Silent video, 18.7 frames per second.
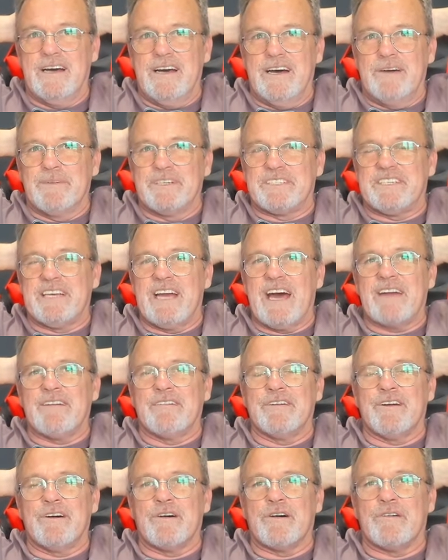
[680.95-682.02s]
But see, I
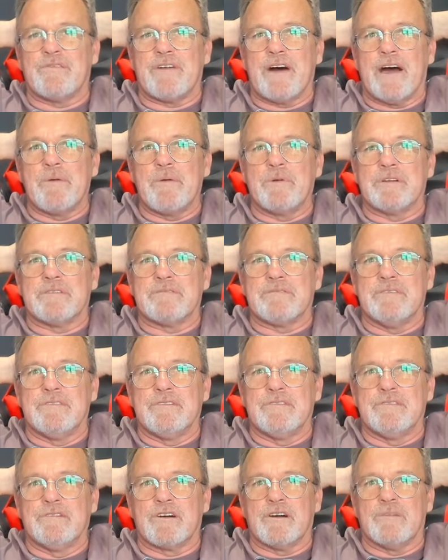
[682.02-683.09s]
don't know if I would
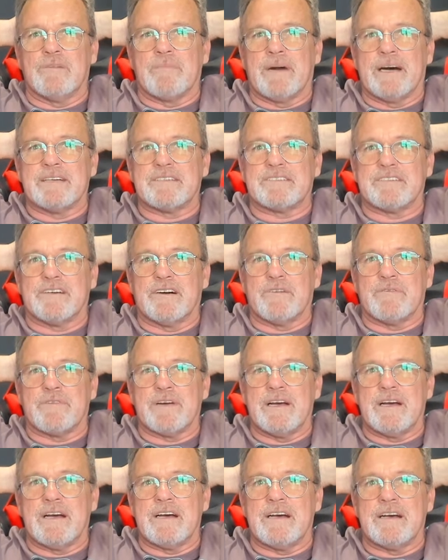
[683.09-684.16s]
look at myself
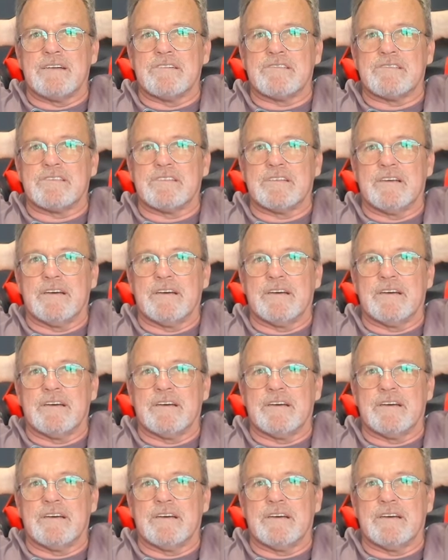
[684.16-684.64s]
as